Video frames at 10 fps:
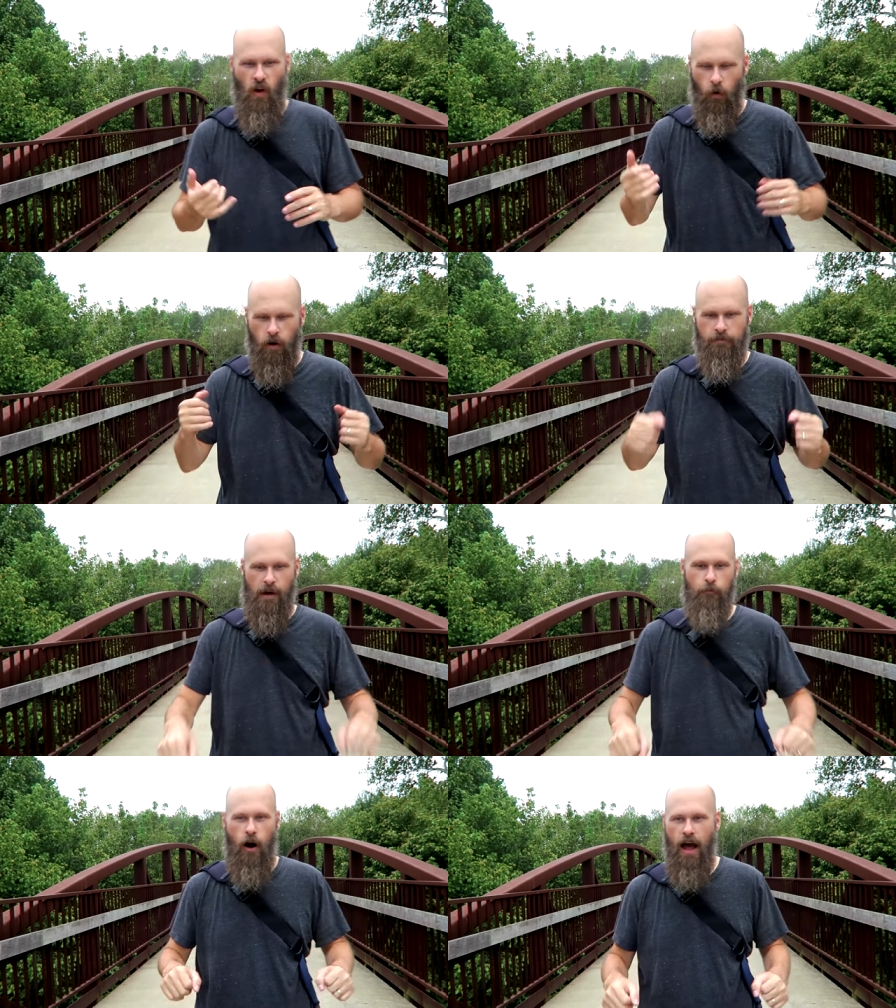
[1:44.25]
Or if
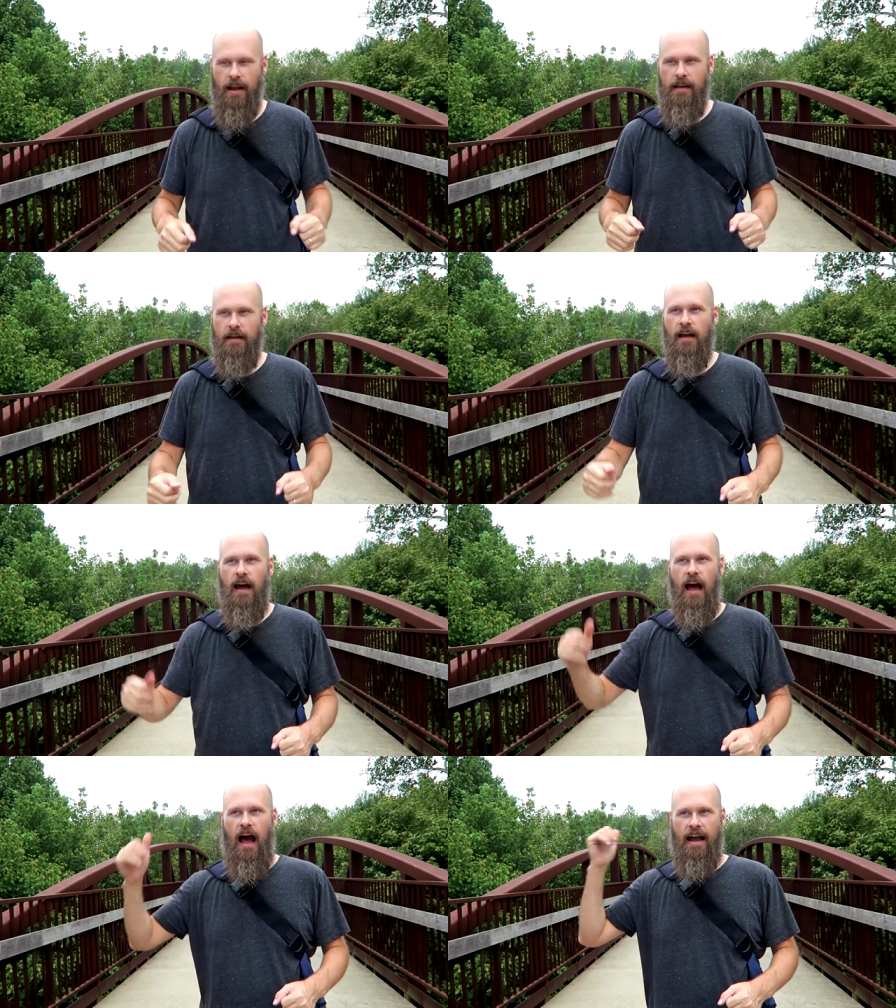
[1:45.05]
I'm riding,
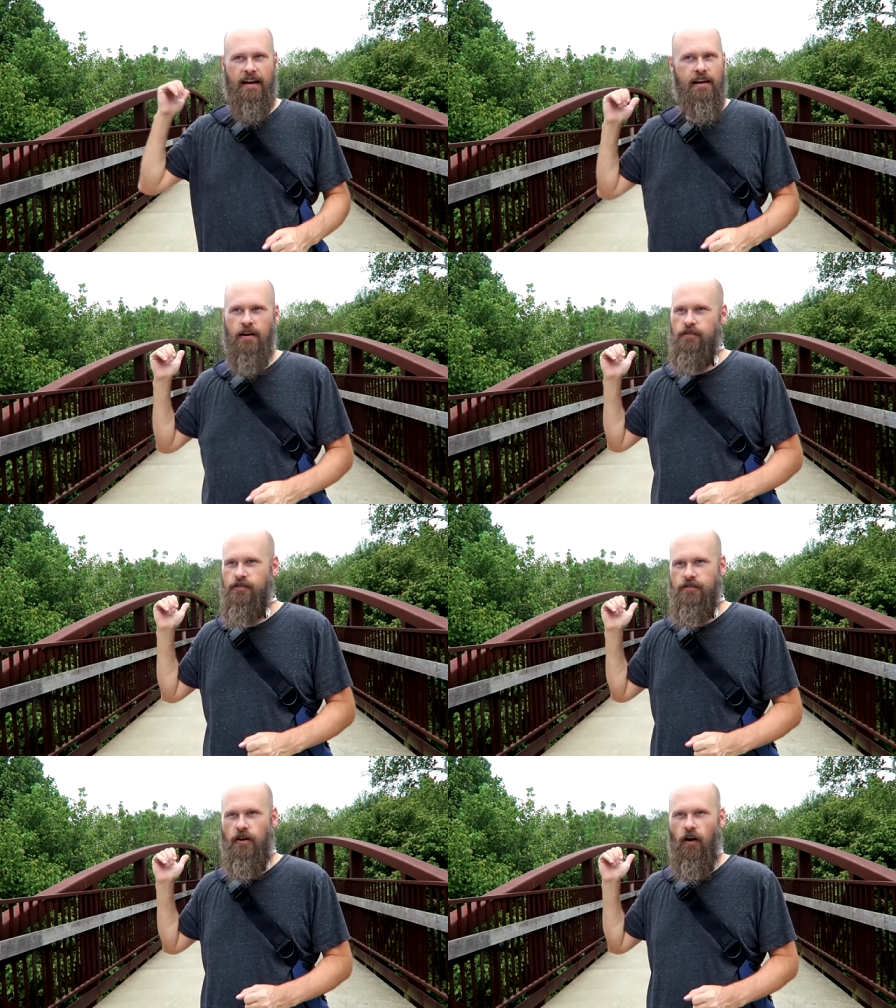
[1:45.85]
I can hear
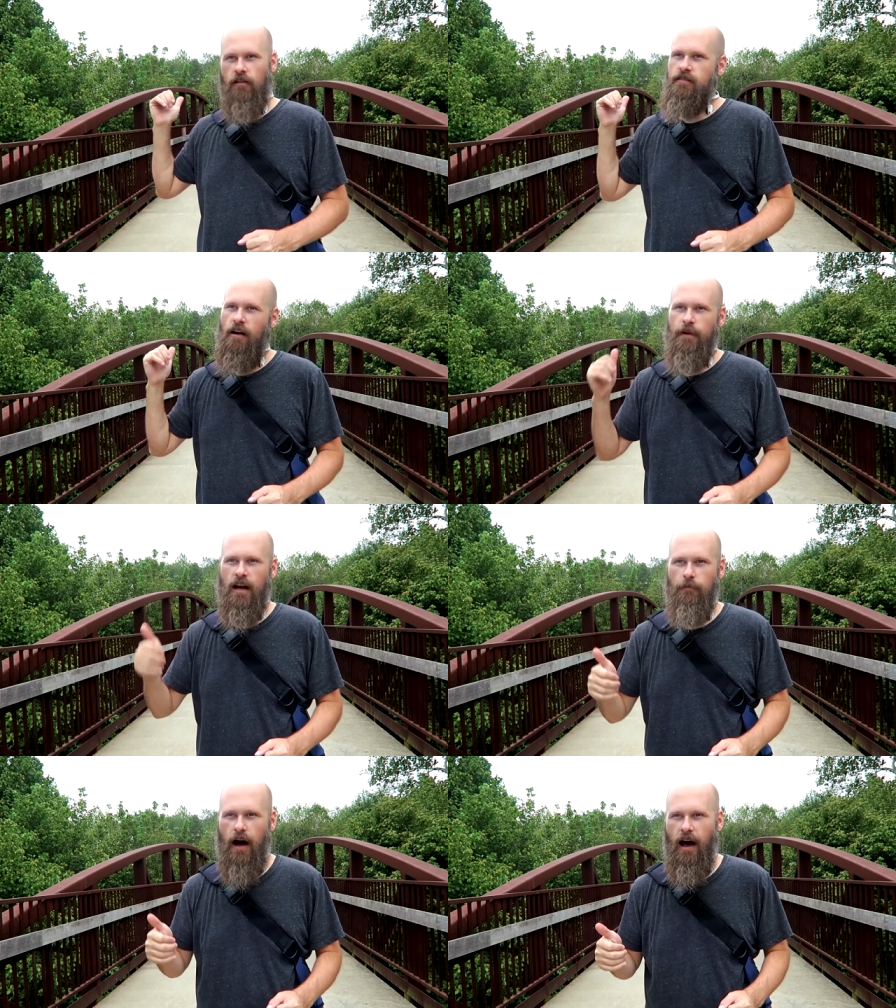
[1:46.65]
cars coming
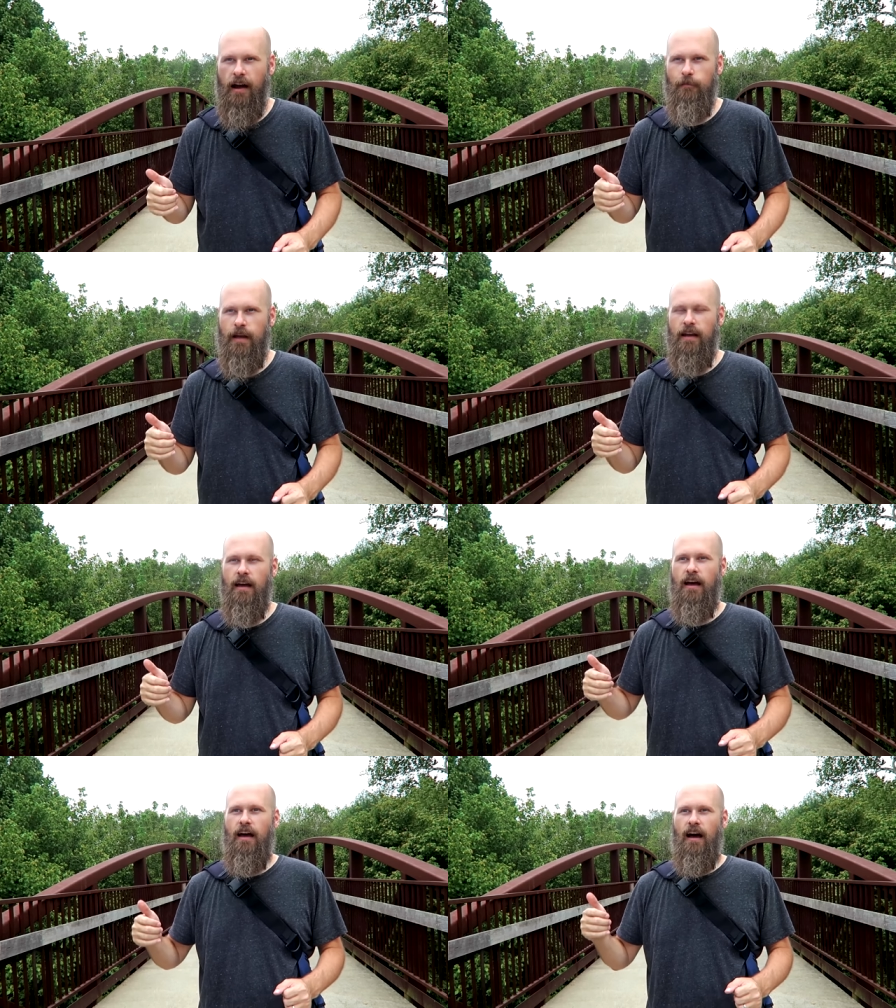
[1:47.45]
up behind me,
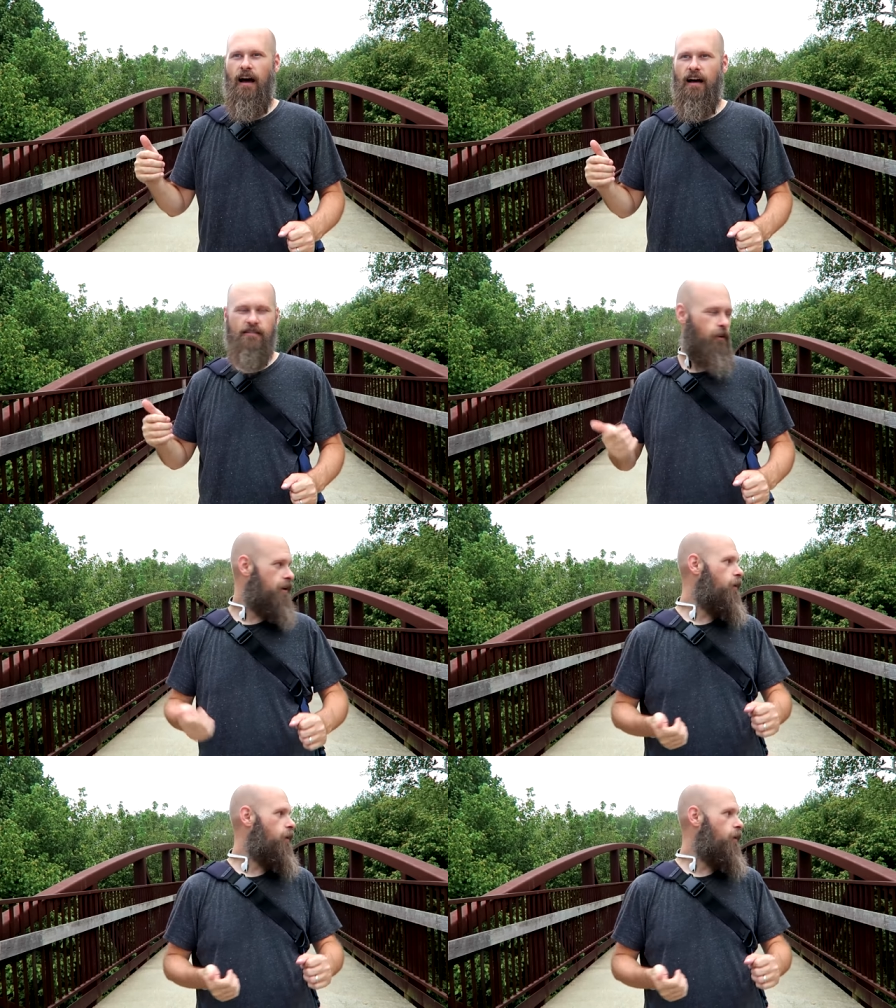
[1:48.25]
so